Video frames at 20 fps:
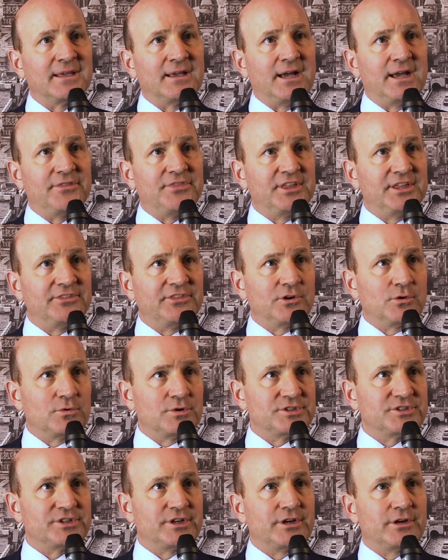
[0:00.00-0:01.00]
I think there
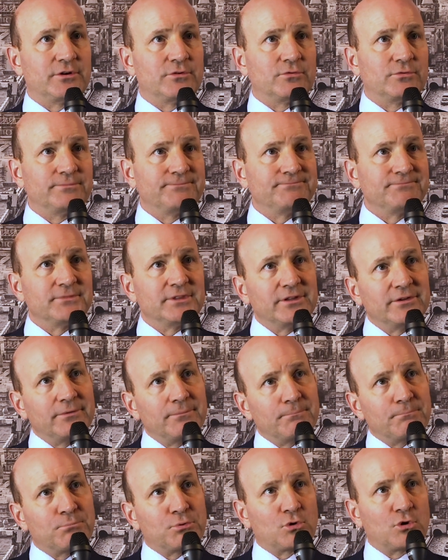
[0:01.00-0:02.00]
was a
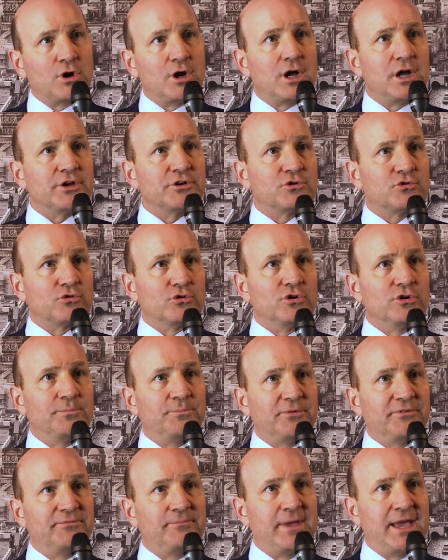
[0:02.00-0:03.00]
broad
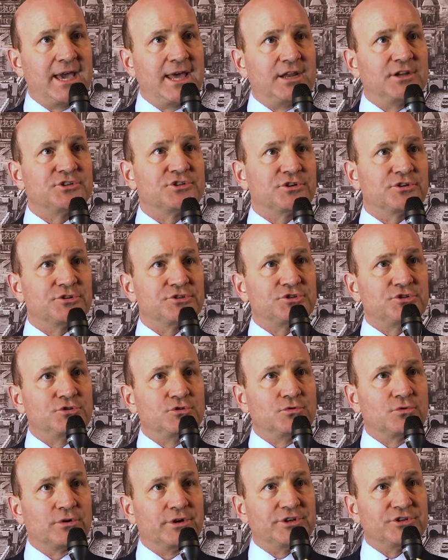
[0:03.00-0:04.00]
group of managers
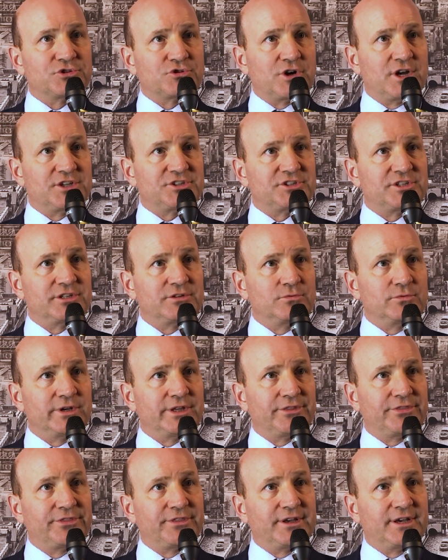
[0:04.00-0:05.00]
who were entrusted
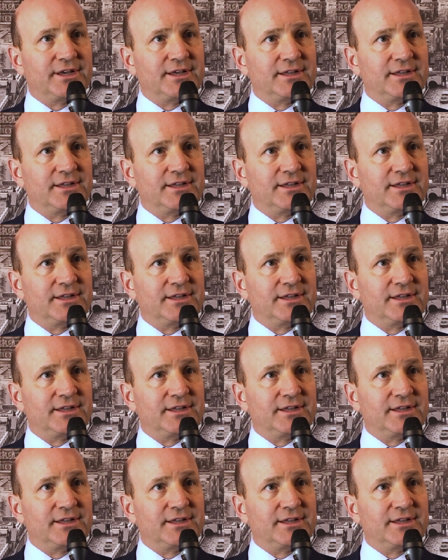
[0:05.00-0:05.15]
with